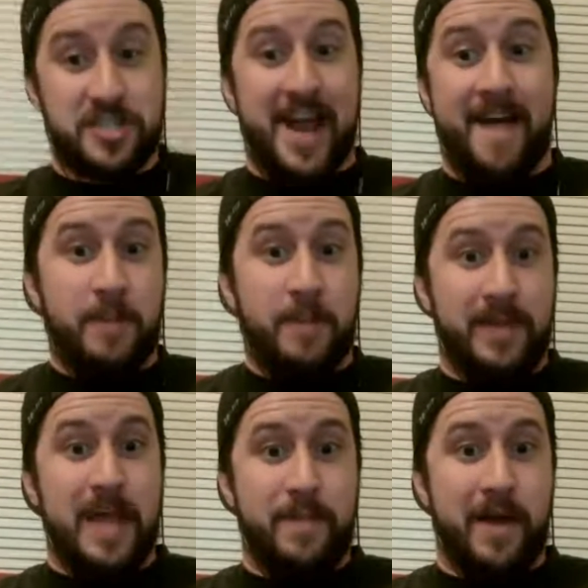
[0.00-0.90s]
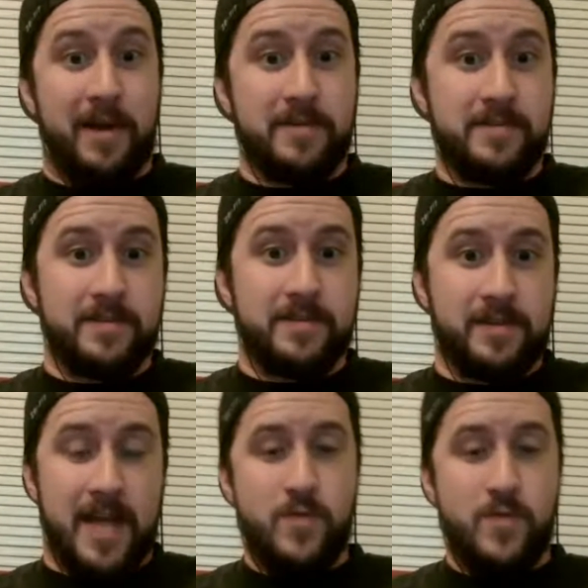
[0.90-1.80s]
going to have to play better.
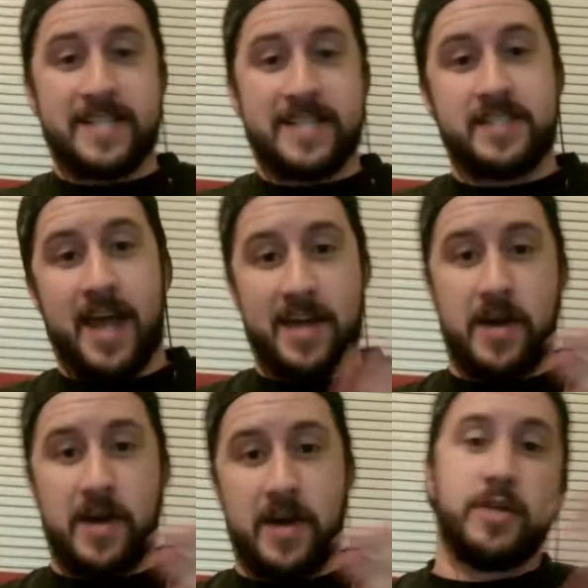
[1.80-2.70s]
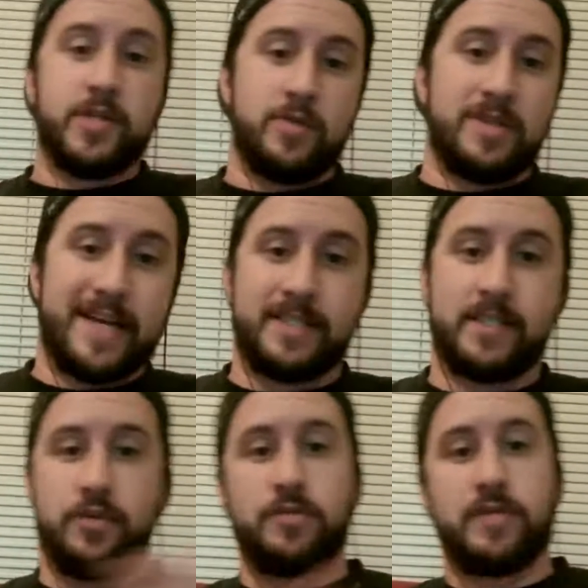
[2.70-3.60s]
Like we can say, oh, you do this,
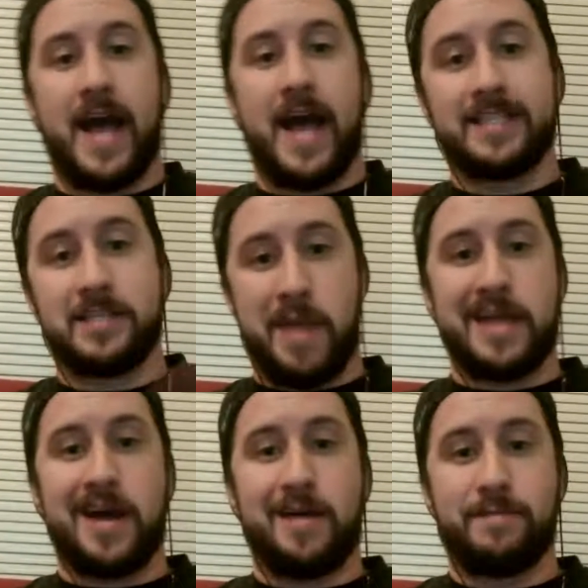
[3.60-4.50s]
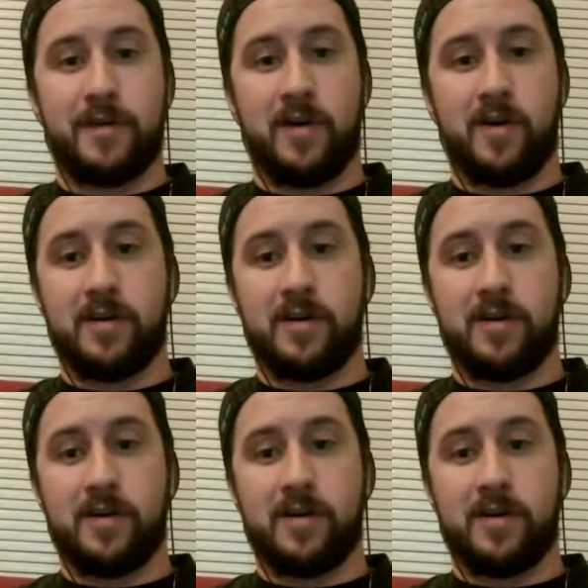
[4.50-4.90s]
you do that to make up for